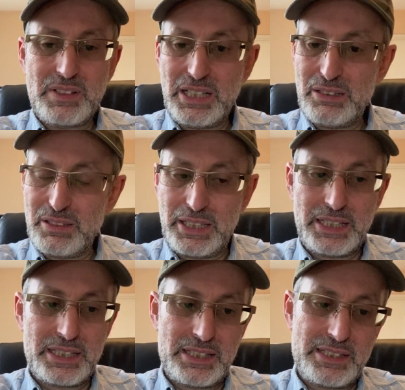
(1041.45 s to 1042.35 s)
how will I
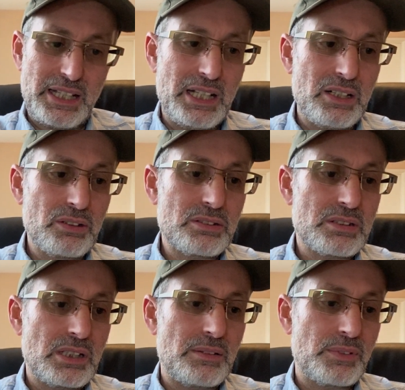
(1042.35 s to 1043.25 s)
get this
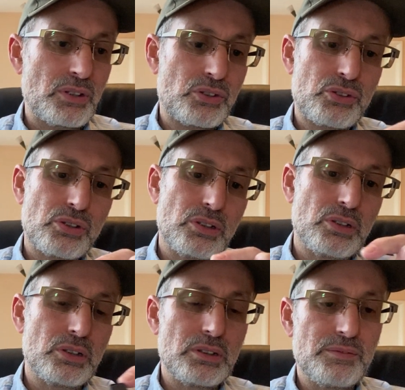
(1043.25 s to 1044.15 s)
out? I'm not
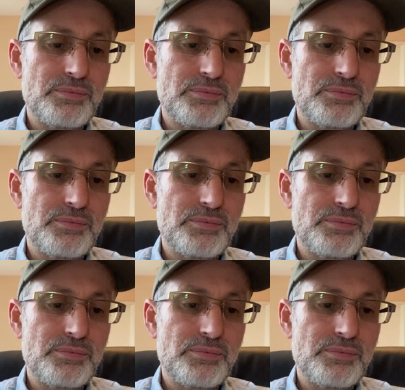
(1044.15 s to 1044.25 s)
sure.